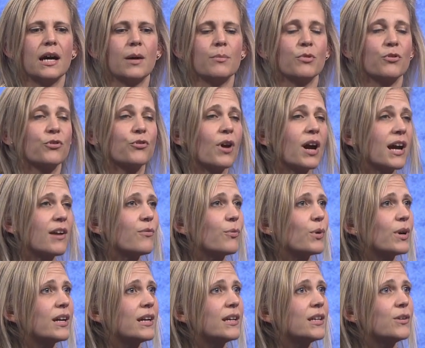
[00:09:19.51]
your
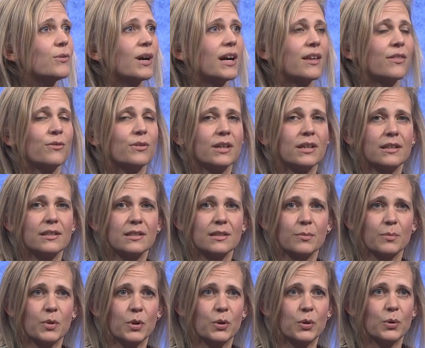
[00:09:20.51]
driveway. You either need
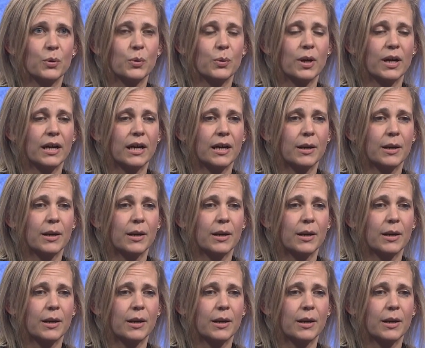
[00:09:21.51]
some new